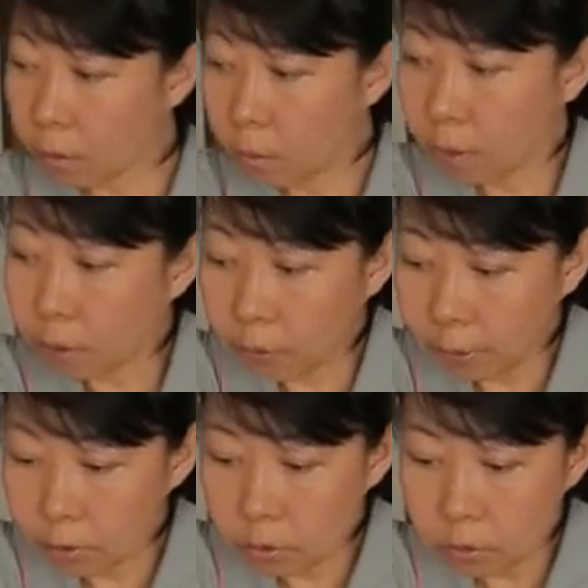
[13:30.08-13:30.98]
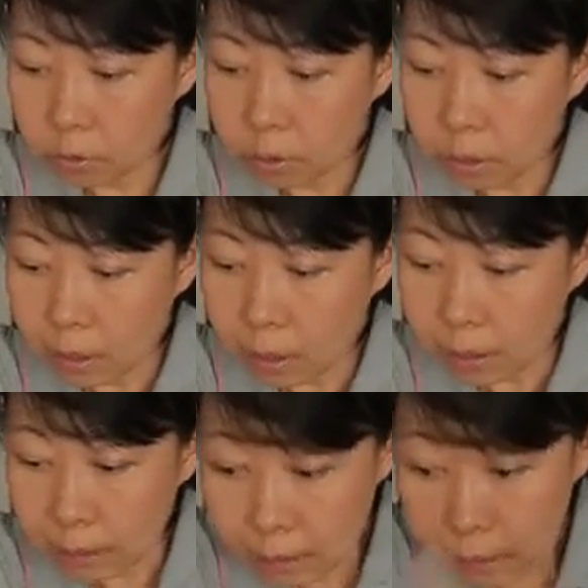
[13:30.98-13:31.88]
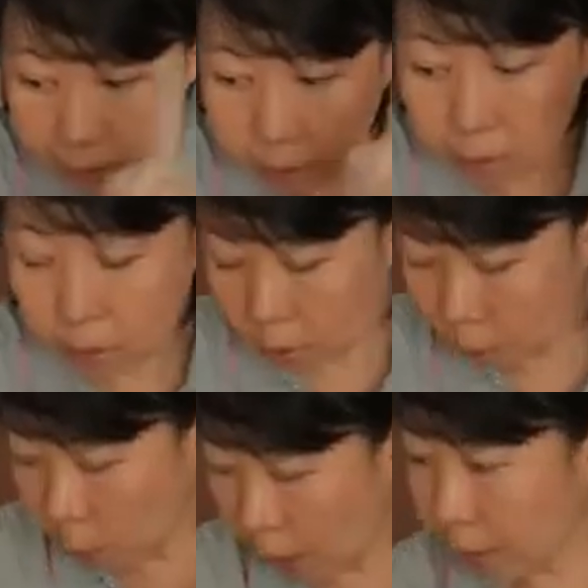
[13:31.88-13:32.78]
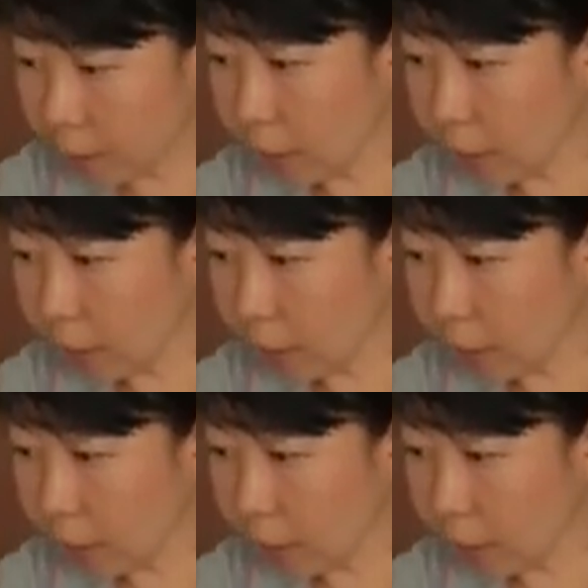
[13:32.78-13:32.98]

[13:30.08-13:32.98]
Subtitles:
we are going to see whether